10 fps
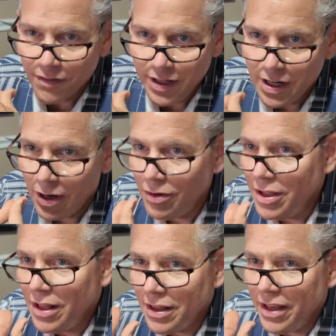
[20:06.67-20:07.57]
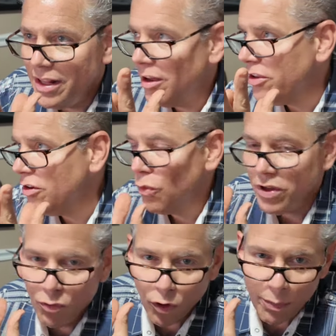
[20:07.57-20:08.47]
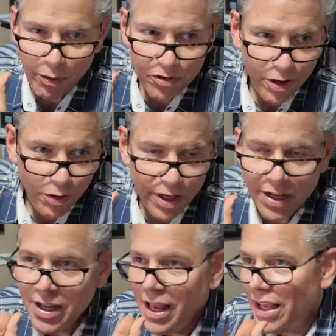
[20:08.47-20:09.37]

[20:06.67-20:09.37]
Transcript: You know, you want to be resilient,